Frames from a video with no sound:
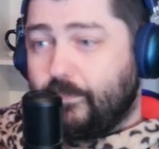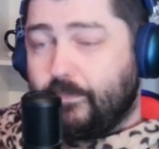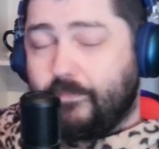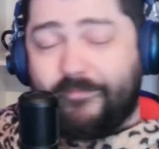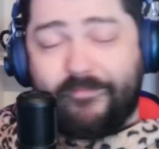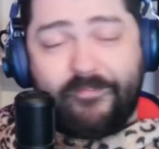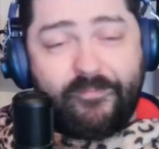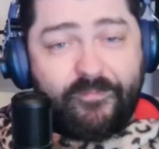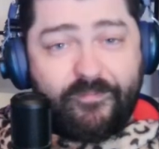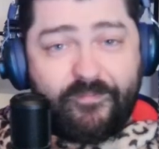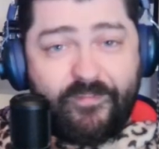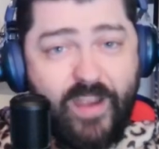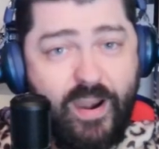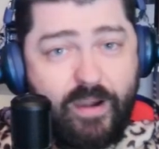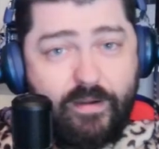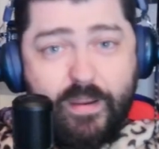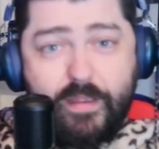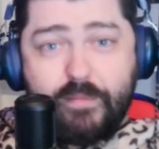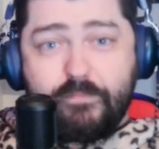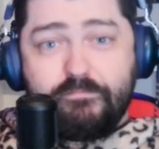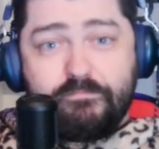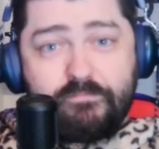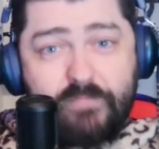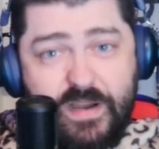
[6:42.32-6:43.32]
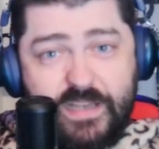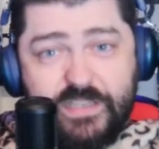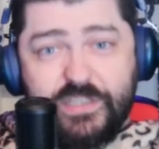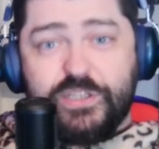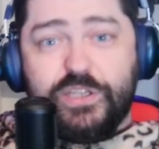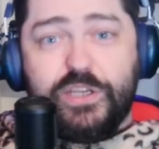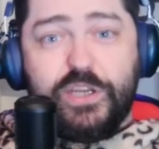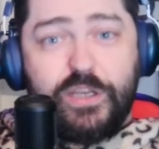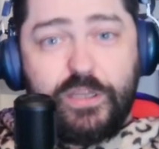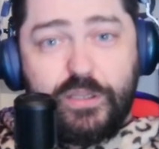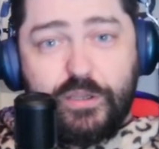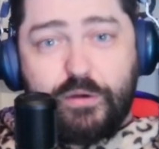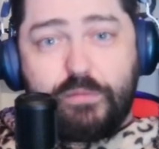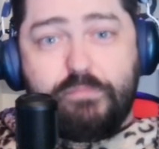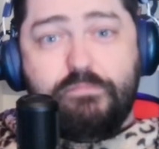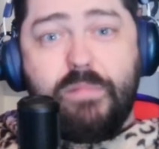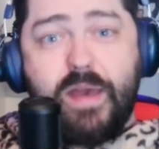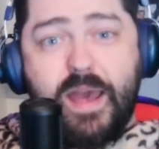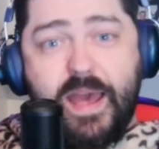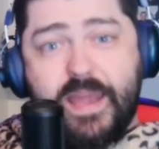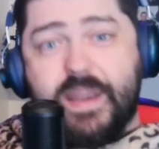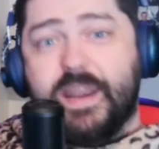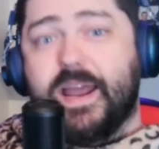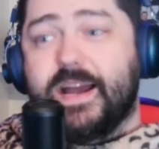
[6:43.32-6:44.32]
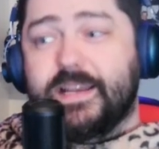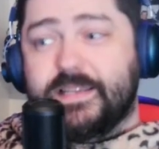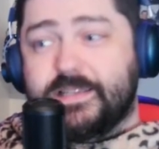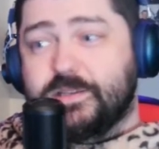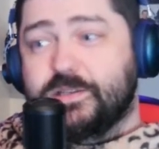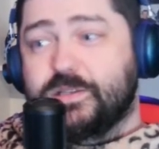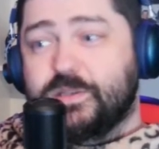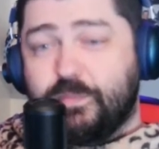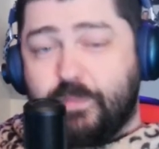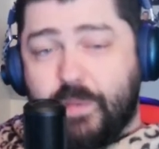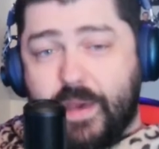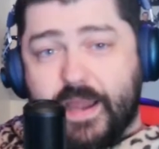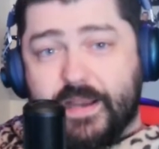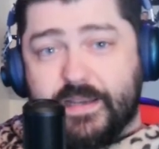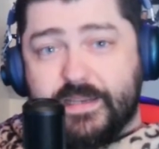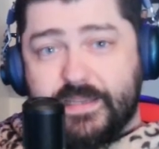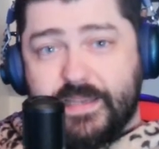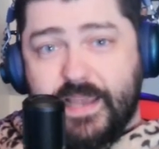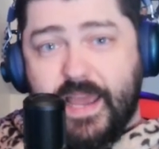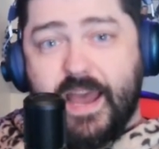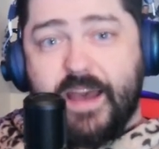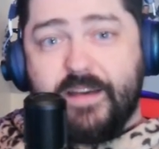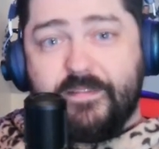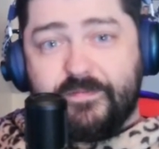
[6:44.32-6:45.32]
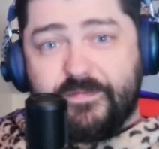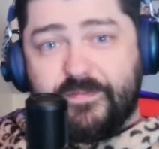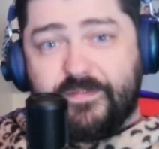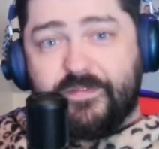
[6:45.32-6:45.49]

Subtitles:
very muscular men, I suspect, have